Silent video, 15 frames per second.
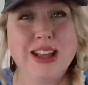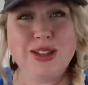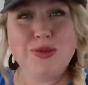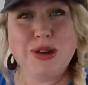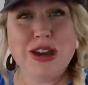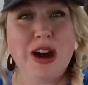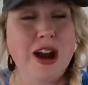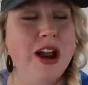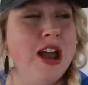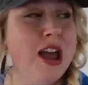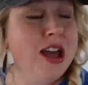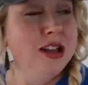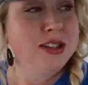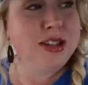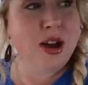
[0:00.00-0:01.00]
amen. Yes, we are.
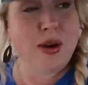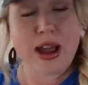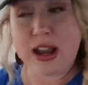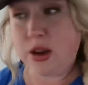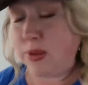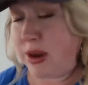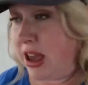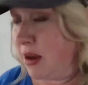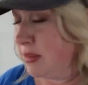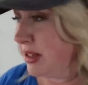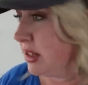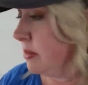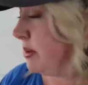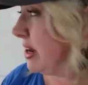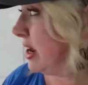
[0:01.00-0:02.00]
So anyway, I'm
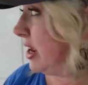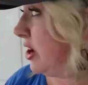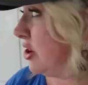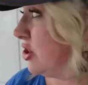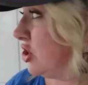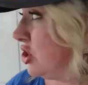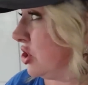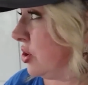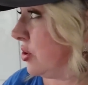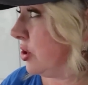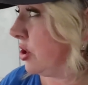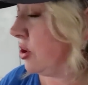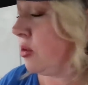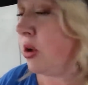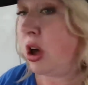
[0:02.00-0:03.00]
slipping out here to show
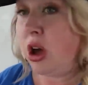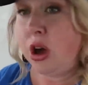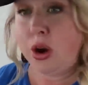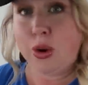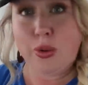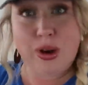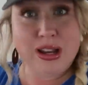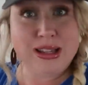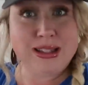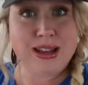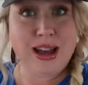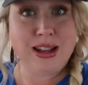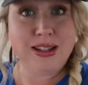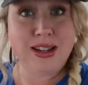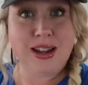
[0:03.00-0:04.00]
you what he's
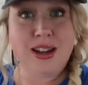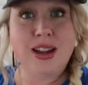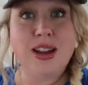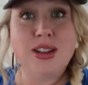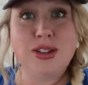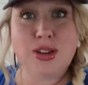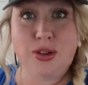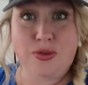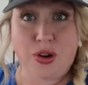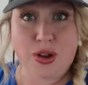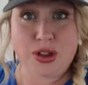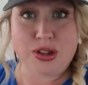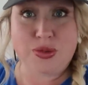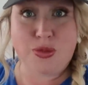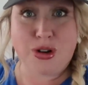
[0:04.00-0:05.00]
gotten done so
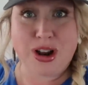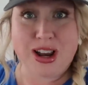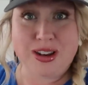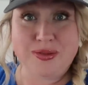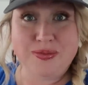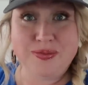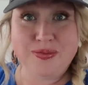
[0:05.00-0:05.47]
far this morning.